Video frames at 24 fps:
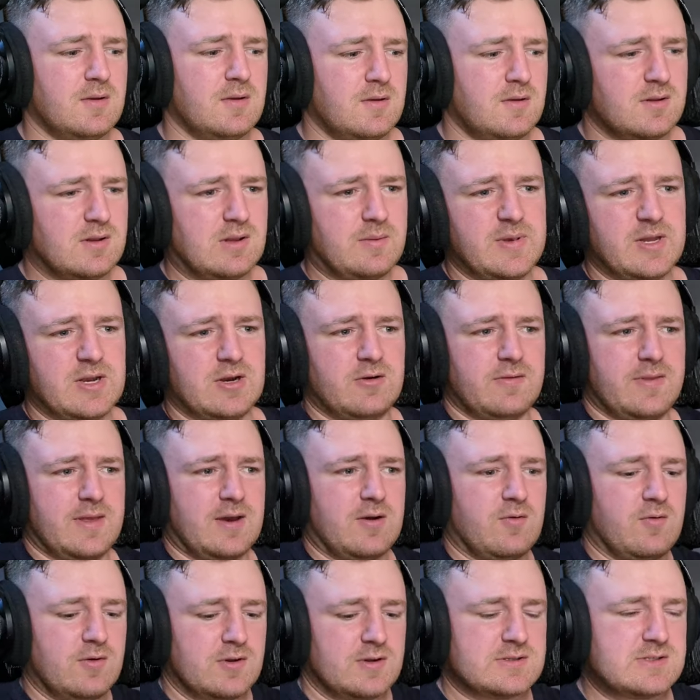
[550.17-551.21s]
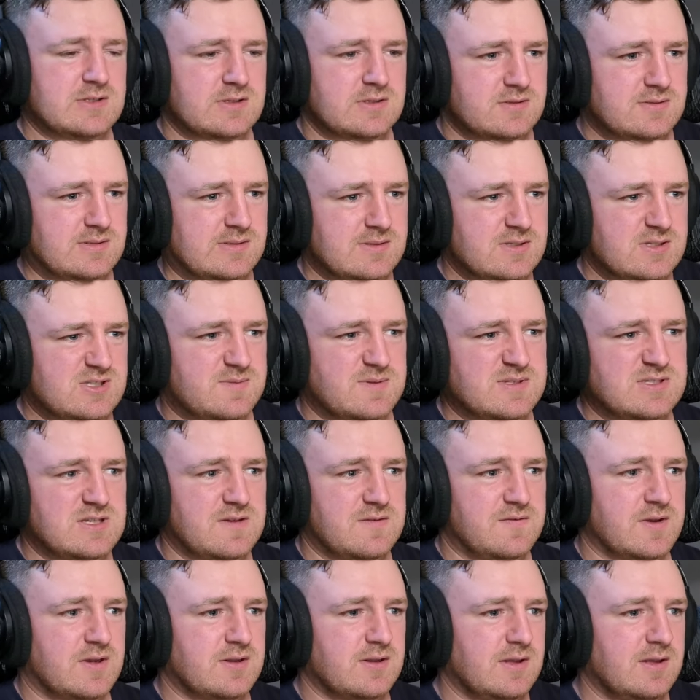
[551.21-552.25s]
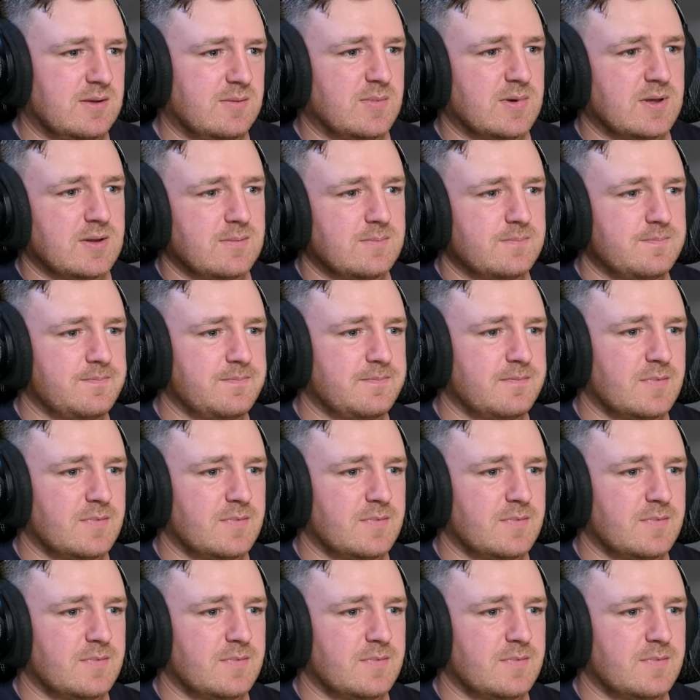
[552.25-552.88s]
I mean, how that works specifically, but